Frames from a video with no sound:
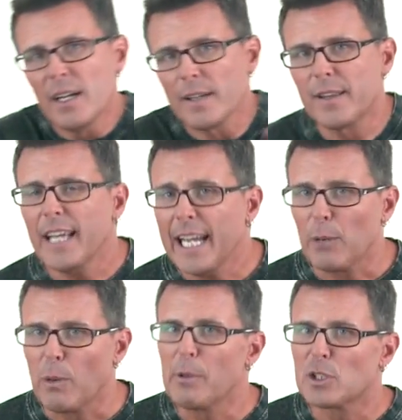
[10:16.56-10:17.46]
There
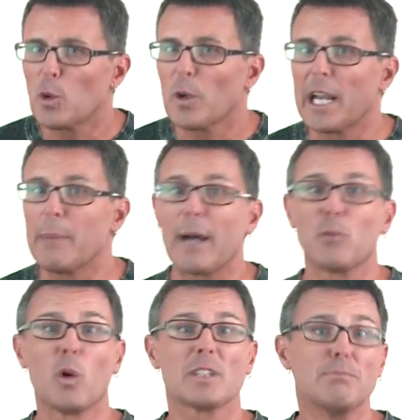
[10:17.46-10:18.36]
we were talking about
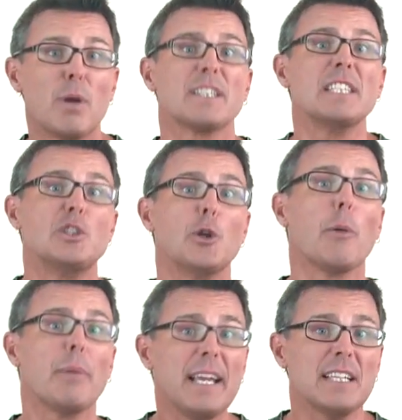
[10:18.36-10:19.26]
what Muddy's
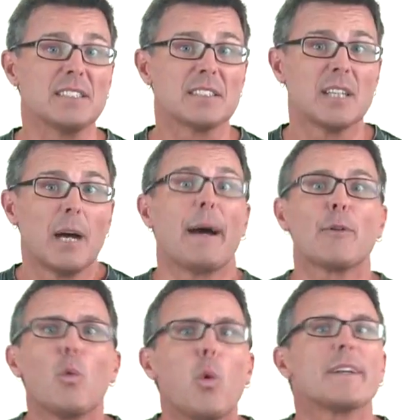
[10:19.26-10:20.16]
job is,
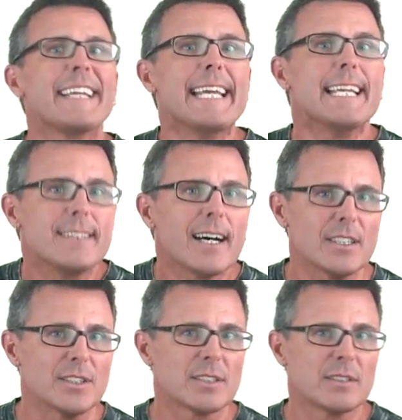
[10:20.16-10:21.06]
about what he
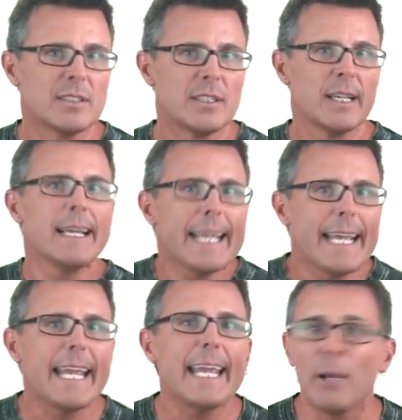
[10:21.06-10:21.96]
does.
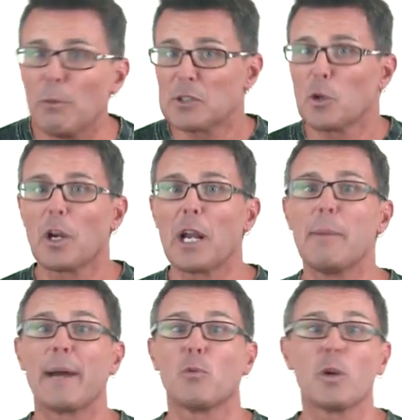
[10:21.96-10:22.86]
Here we're talking
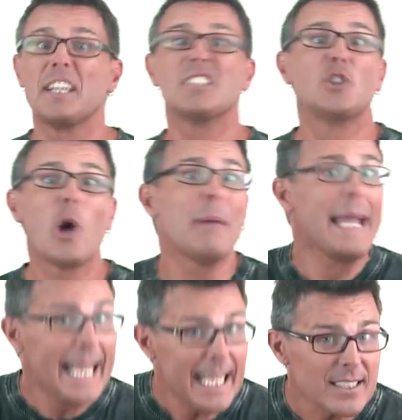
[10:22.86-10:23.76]
about what his job
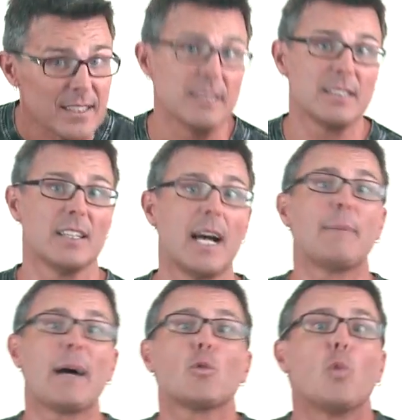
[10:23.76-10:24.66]
isn't,
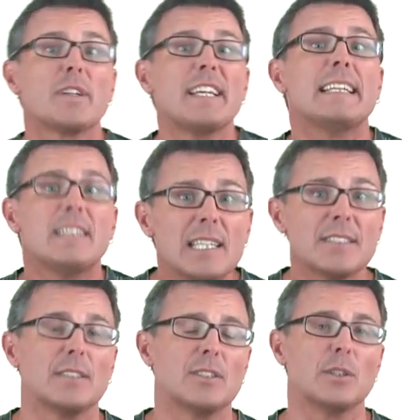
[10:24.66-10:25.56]
about what he
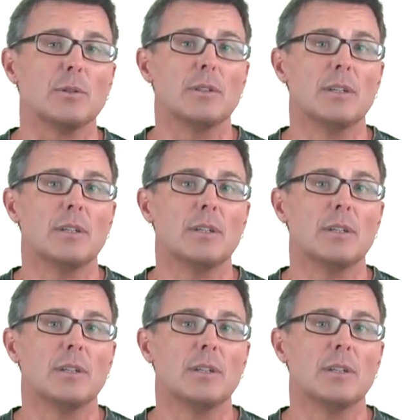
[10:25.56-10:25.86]
doesn't do.